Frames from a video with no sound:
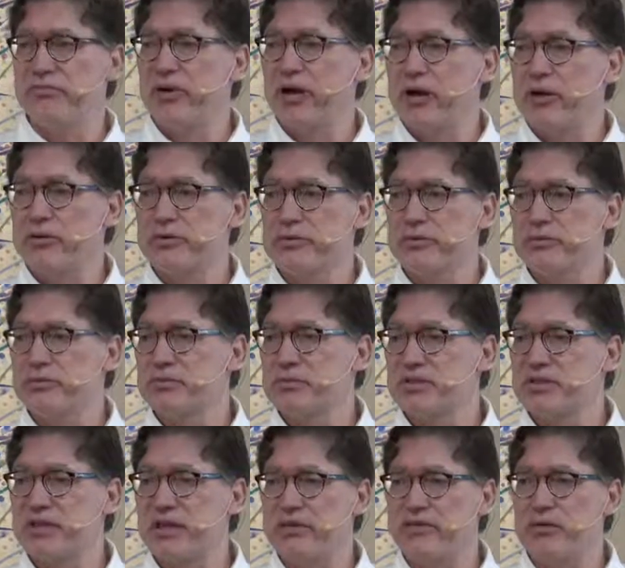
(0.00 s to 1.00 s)
vow to
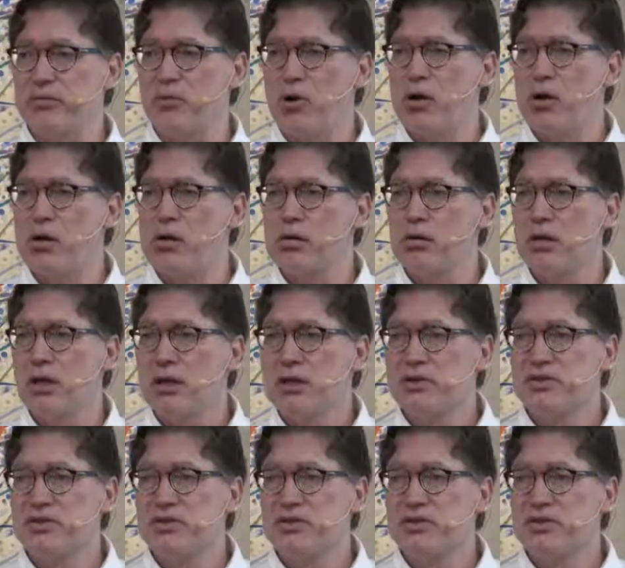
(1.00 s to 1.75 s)
save them all.